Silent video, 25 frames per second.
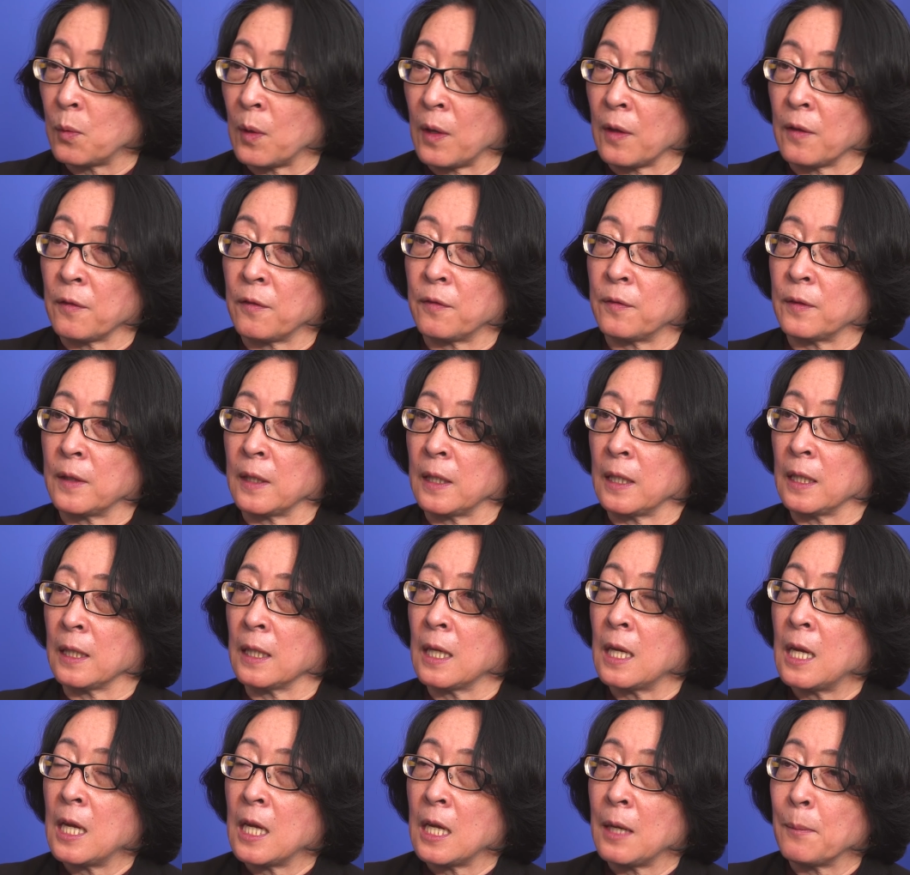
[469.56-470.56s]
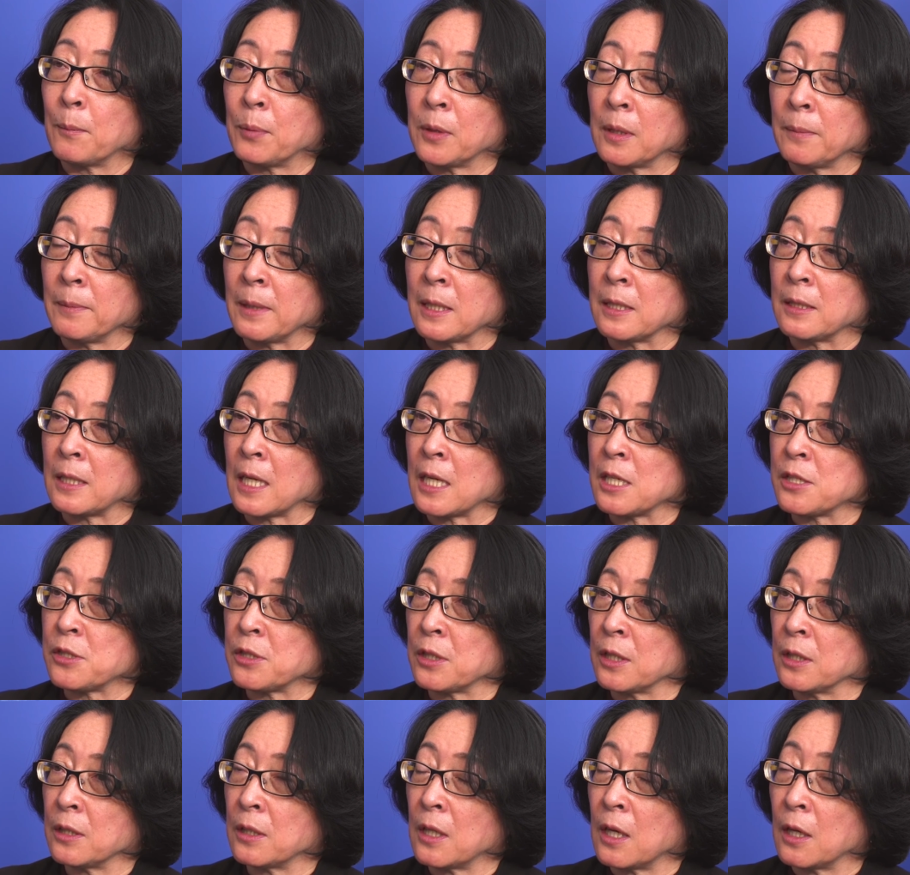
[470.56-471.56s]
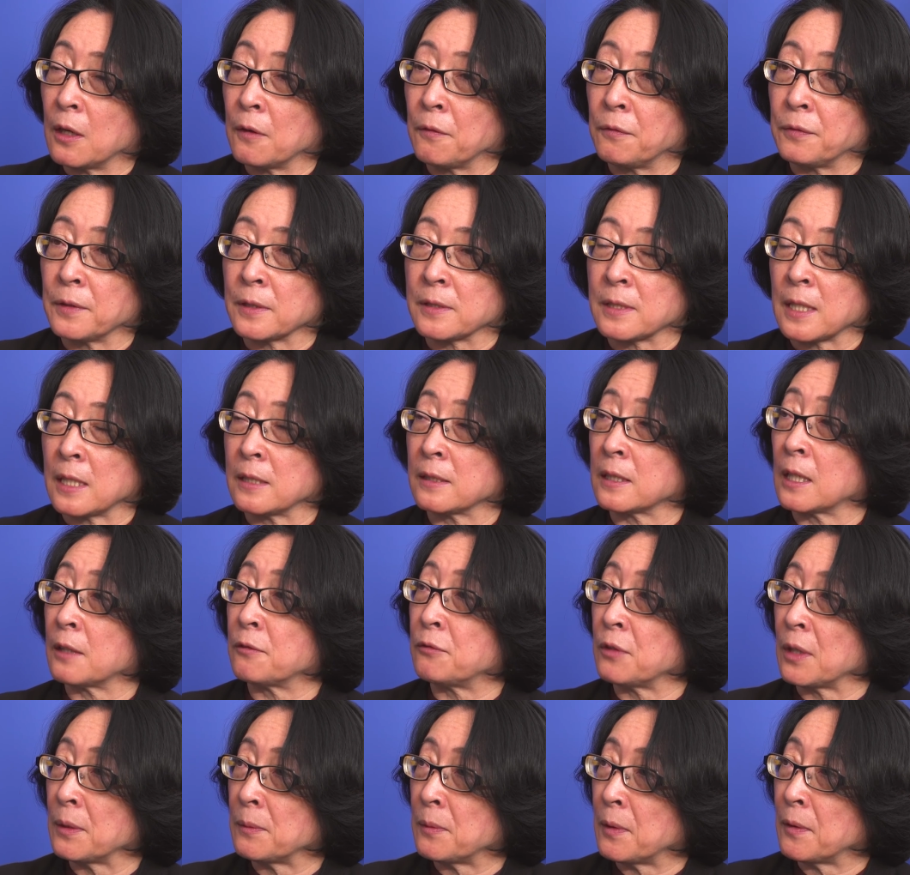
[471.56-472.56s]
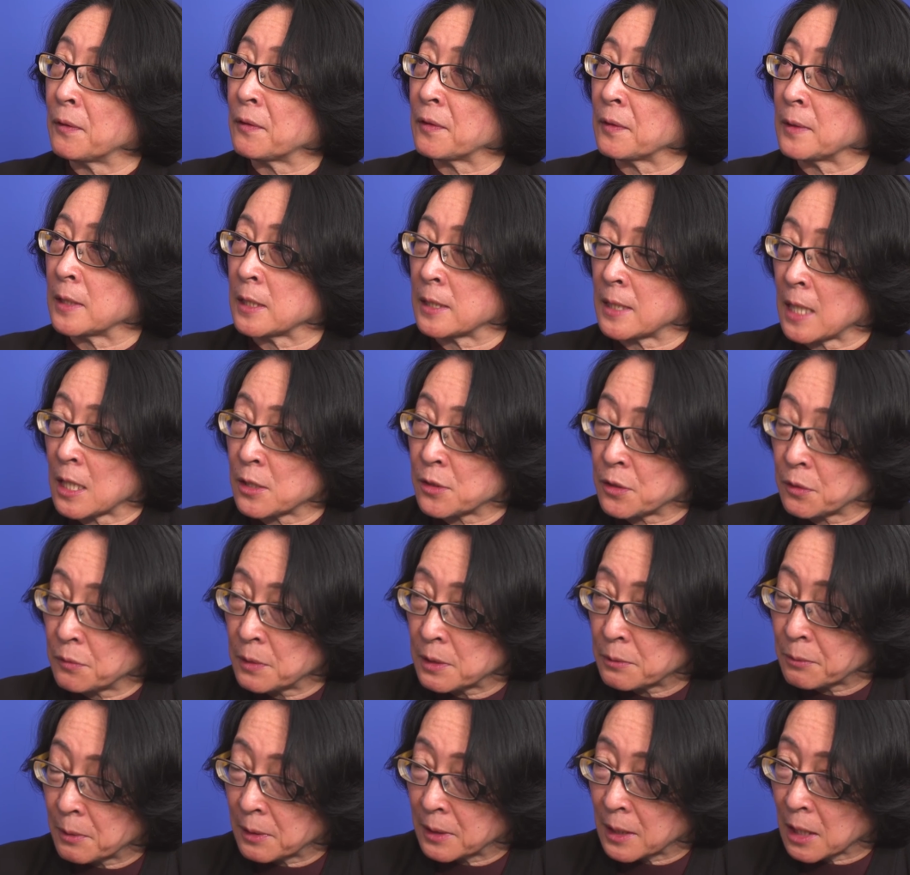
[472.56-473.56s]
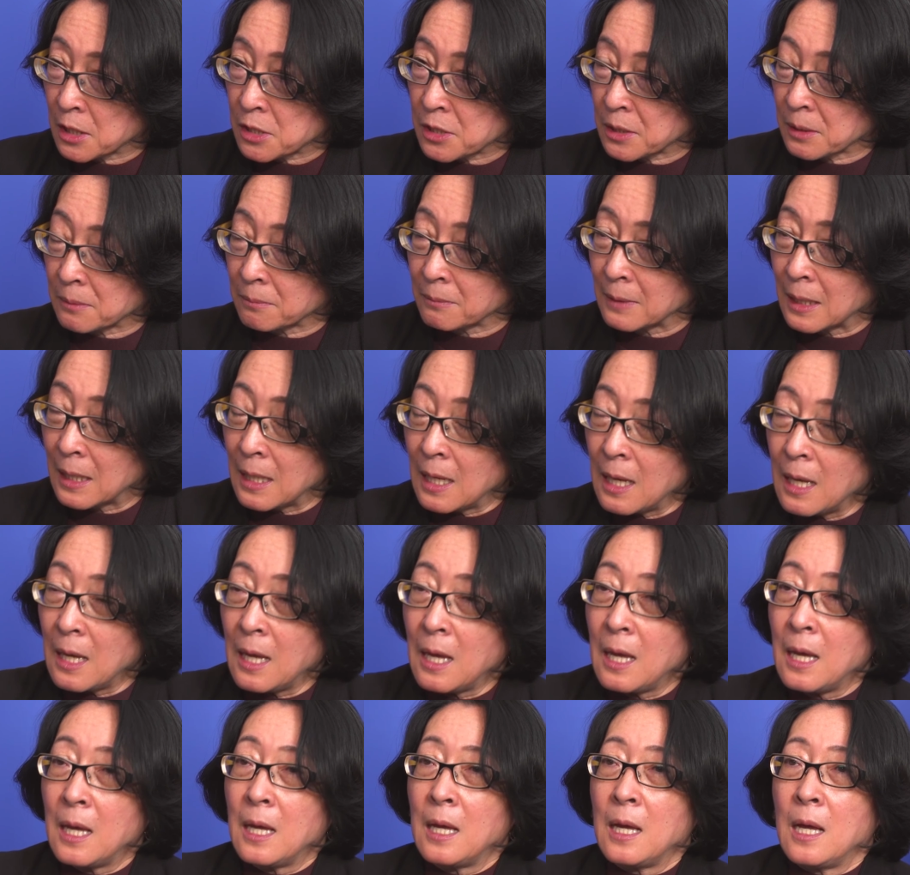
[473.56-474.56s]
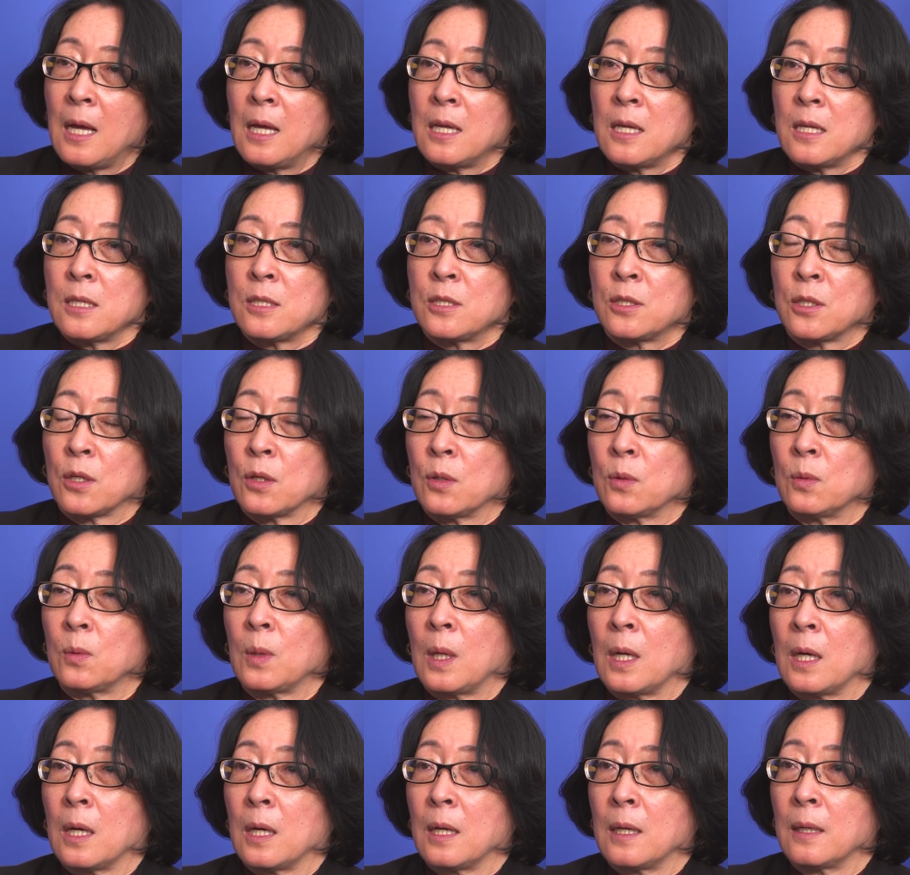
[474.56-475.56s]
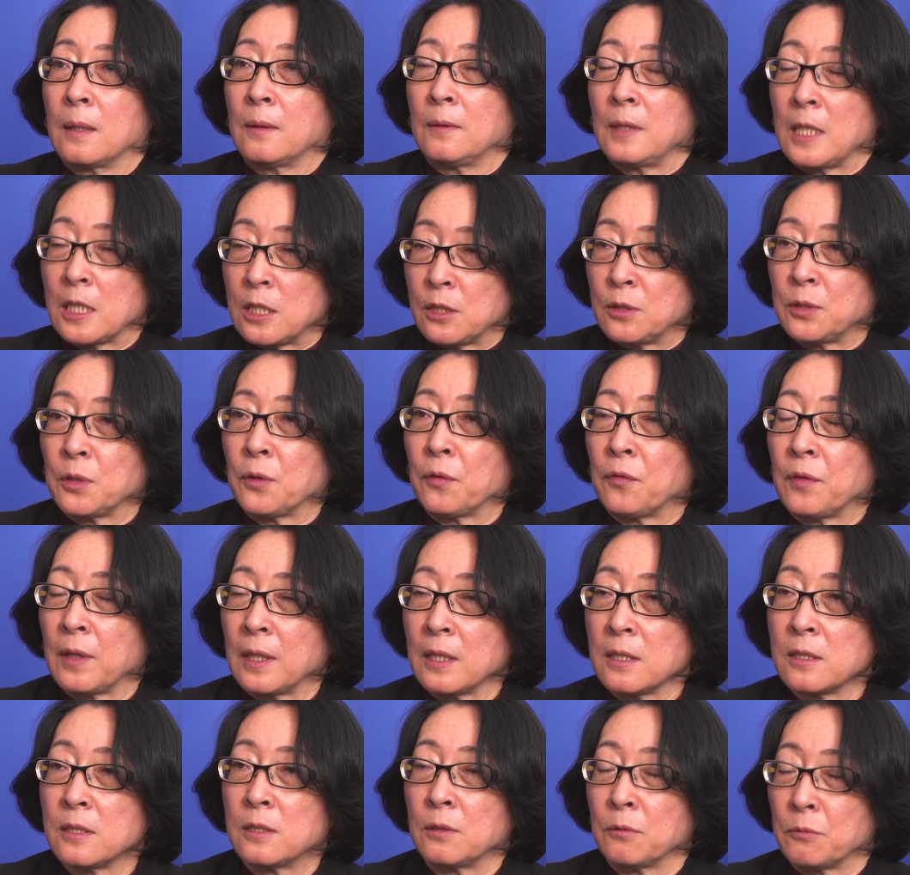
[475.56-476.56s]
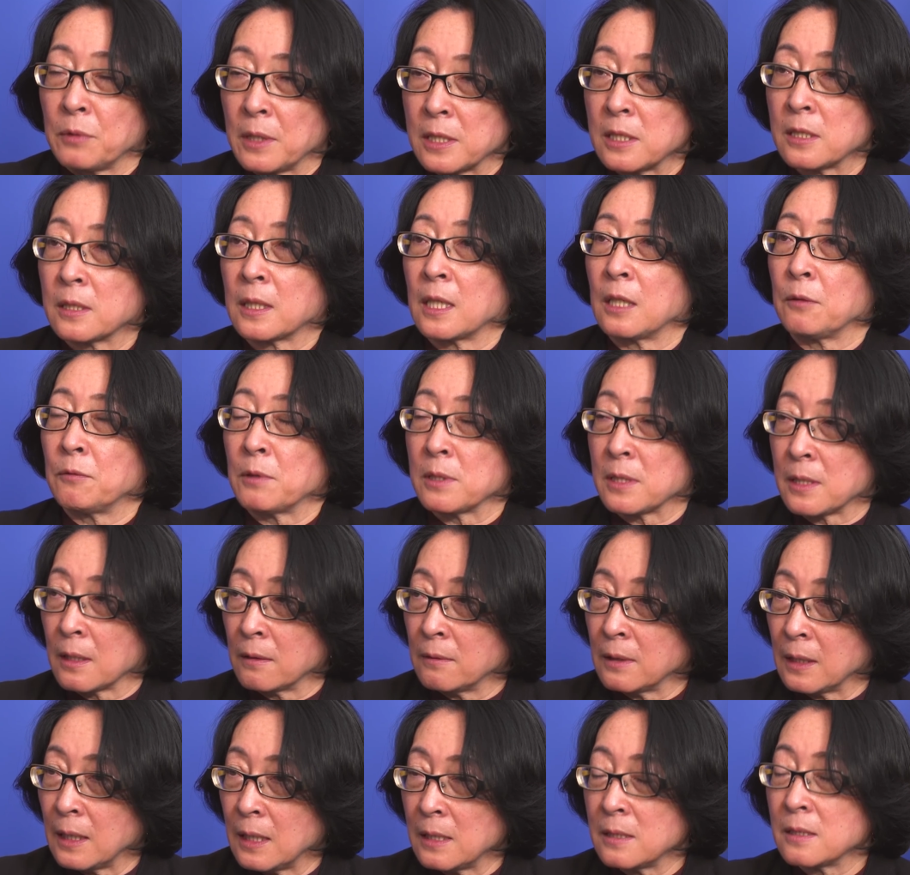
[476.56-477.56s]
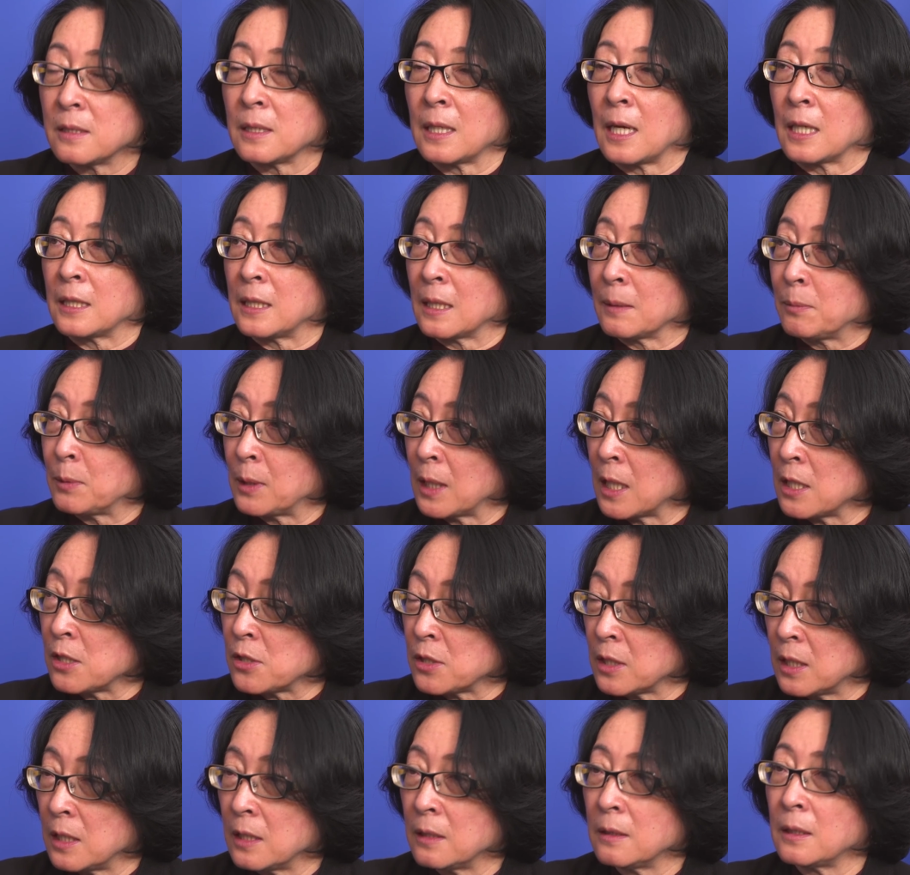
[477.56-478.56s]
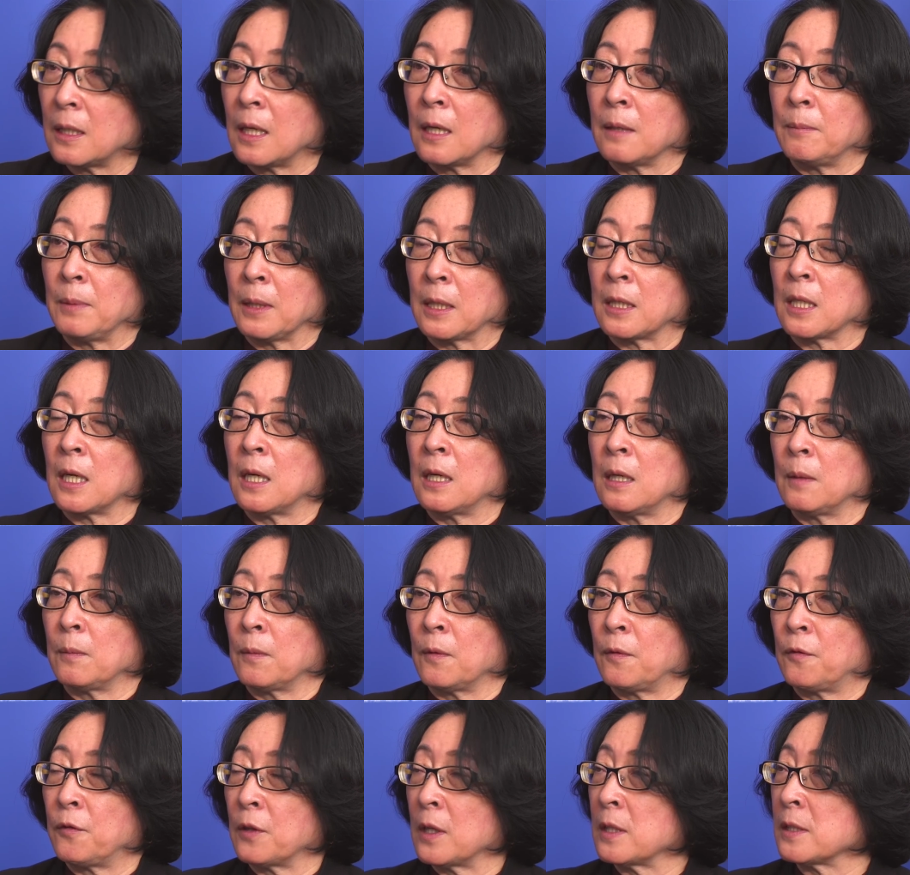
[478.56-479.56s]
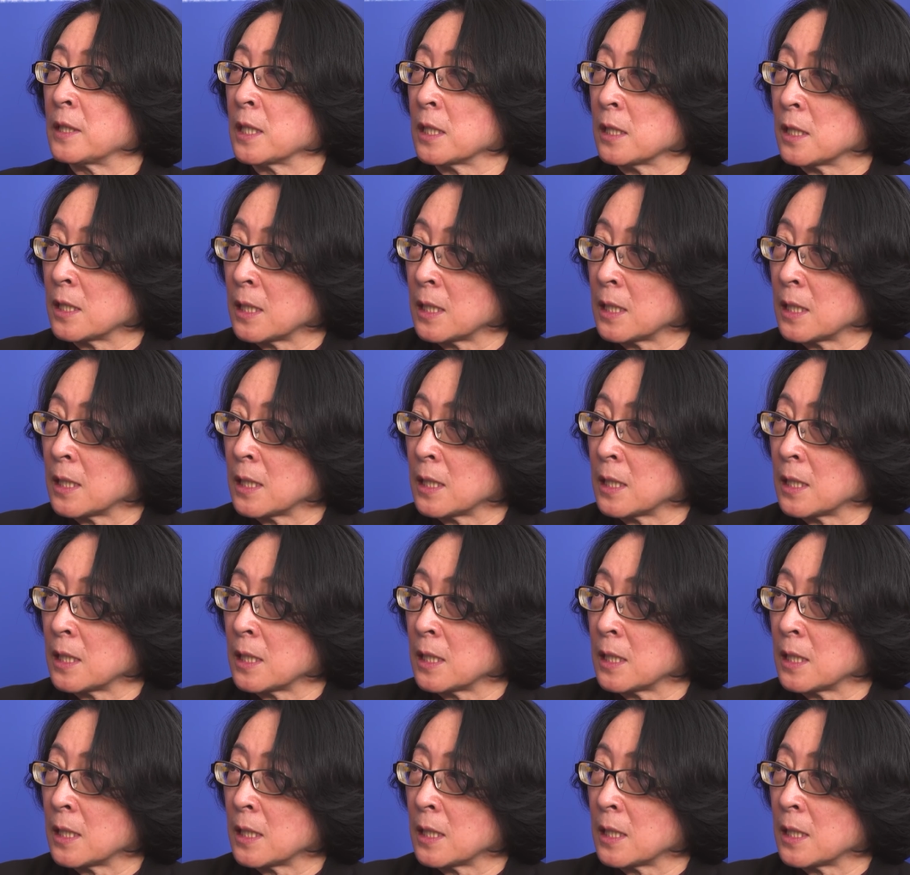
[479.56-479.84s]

with the implementation of the Sendai framework for disaster risk reduction. So these two things, risk and resilience, adaptation, become front and